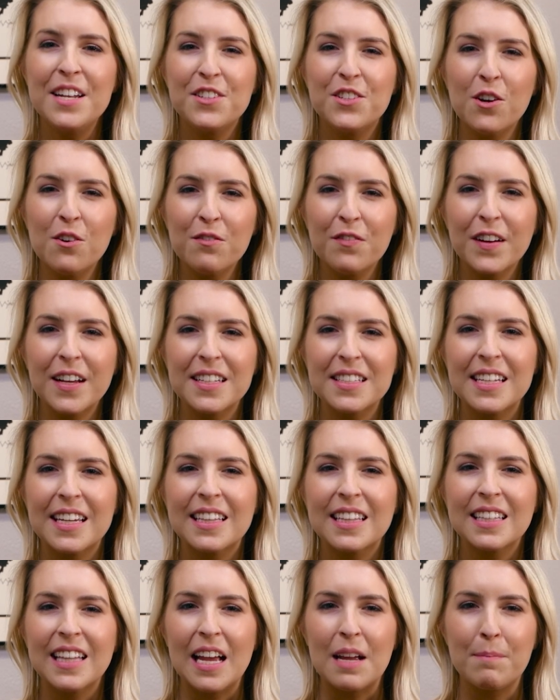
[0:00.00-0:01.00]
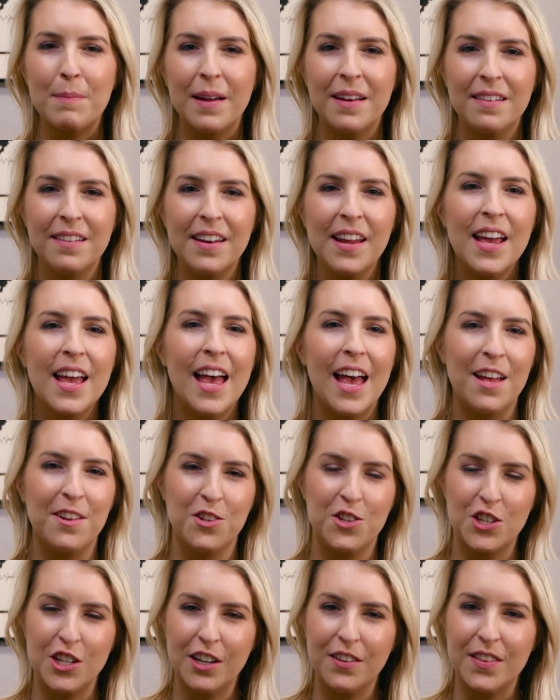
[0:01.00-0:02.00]
And don't forget to hit the like button
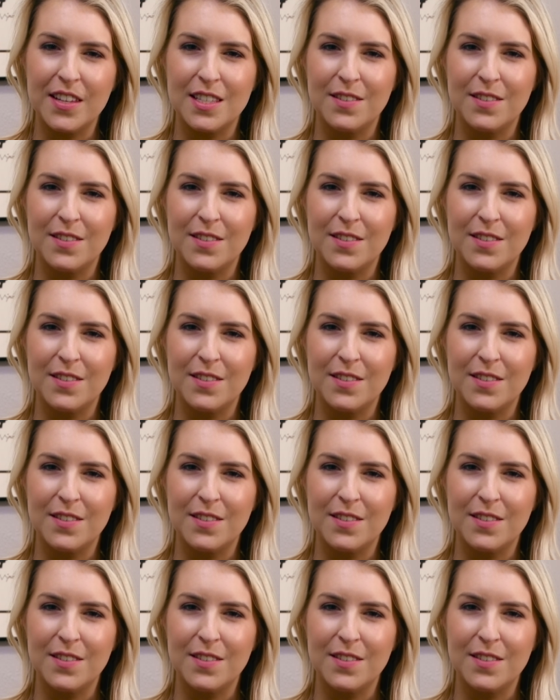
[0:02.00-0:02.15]
and share